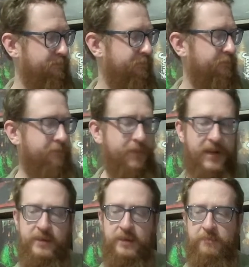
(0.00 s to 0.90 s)

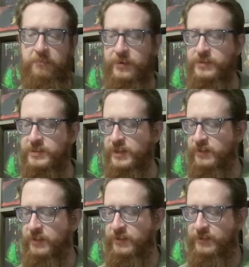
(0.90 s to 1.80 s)
But Burn
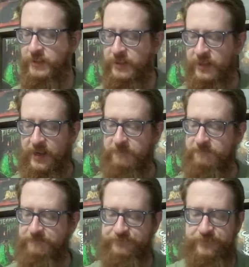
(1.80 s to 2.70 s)
Cycle, yeah,
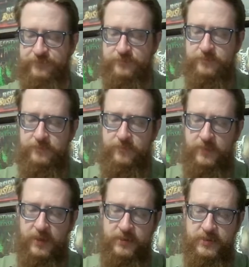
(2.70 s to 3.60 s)

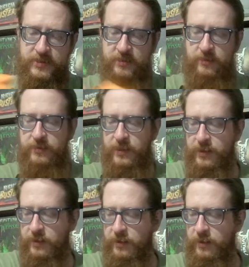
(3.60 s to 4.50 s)
just looked
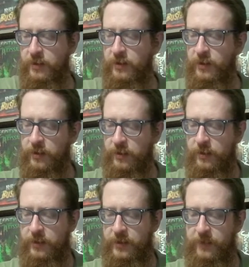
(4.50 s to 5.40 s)
like a
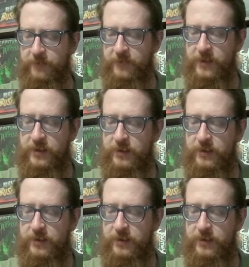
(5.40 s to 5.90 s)
lot of fun.